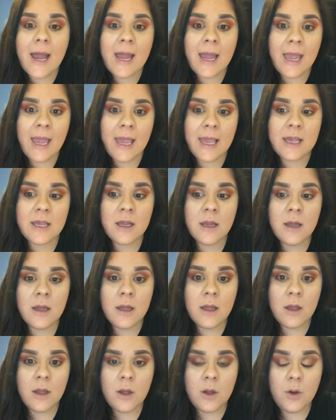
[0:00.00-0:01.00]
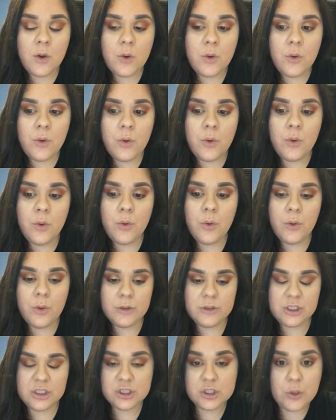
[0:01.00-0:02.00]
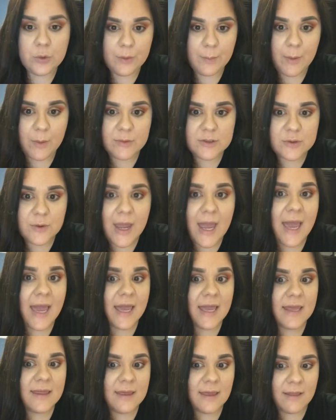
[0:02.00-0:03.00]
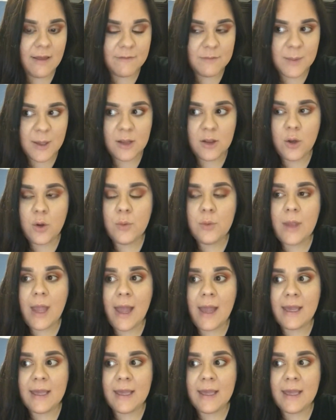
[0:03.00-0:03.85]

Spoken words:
I just told him I was okay. They left me alone.